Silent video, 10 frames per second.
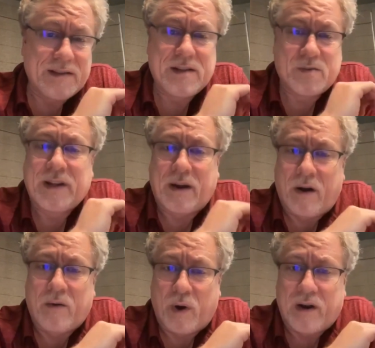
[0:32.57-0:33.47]
this is really
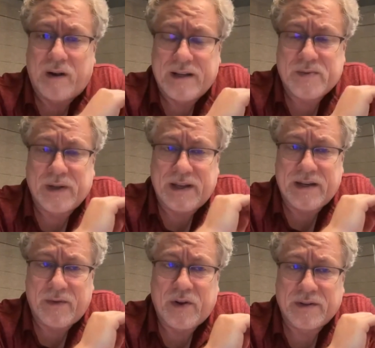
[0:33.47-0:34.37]
hard work. It's really
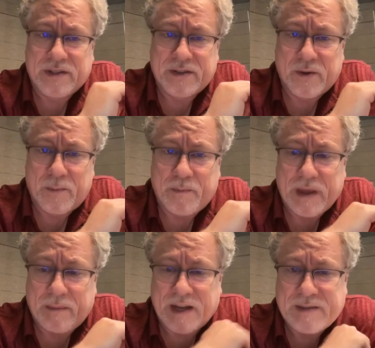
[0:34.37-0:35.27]
difficult to do.
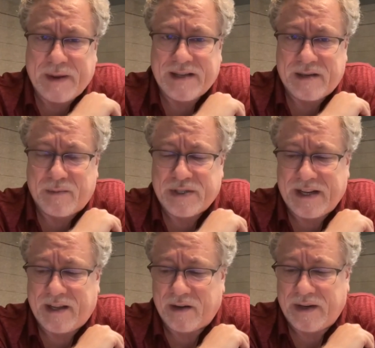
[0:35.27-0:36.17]
And my space in
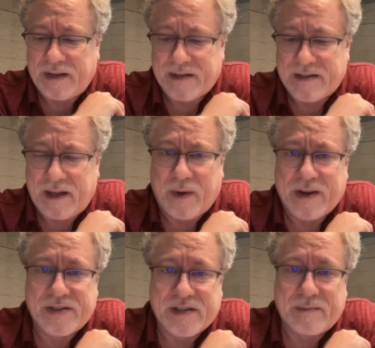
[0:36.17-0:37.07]
particular is
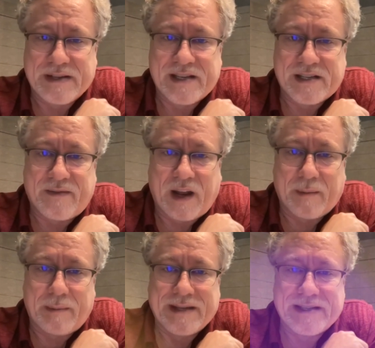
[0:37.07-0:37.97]
integrations in business
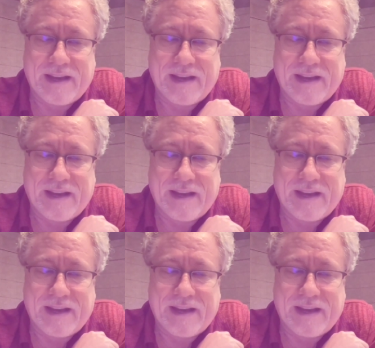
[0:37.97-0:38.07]
development, biz